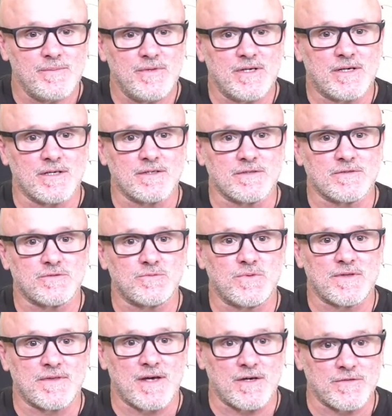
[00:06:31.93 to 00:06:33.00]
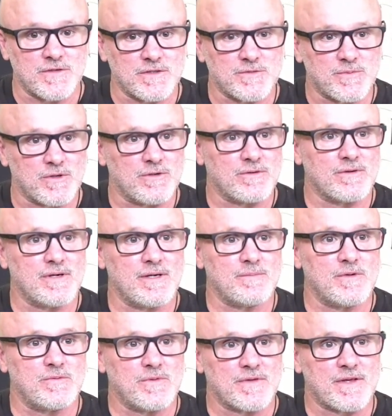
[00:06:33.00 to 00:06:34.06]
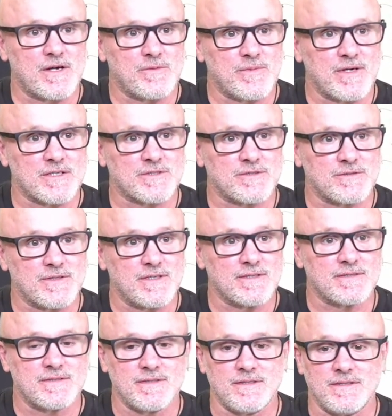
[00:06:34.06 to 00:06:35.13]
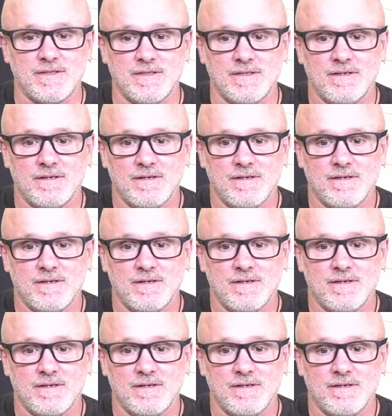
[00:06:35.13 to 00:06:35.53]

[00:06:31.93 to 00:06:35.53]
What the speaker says: Because without this program and without Pastor Dixie,